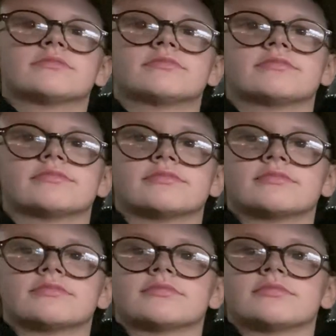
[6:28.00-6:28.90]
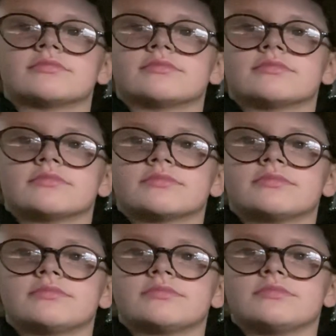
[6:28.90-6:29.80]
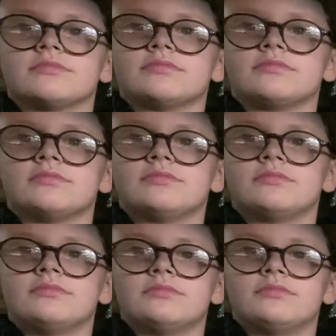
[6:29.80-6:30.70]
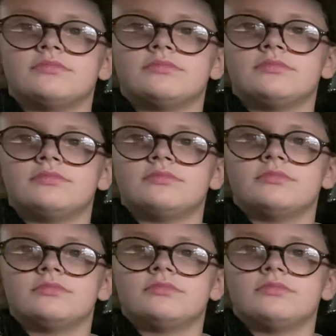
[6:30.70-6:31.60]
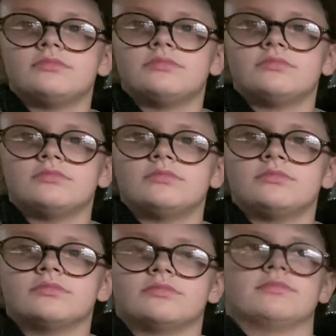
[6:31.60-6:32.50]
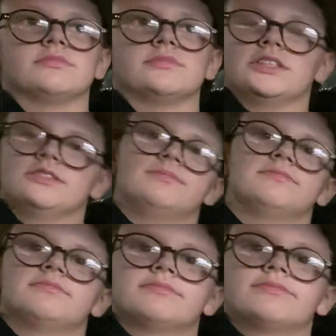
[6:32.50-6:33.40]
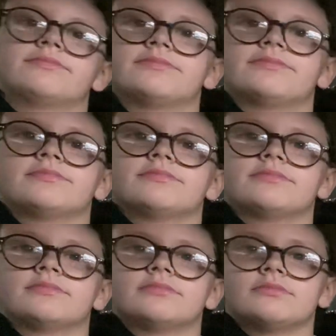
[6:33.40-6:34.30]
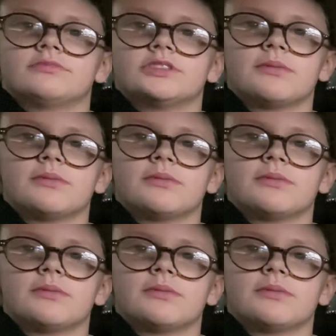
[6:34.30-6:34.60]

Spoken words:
(silent)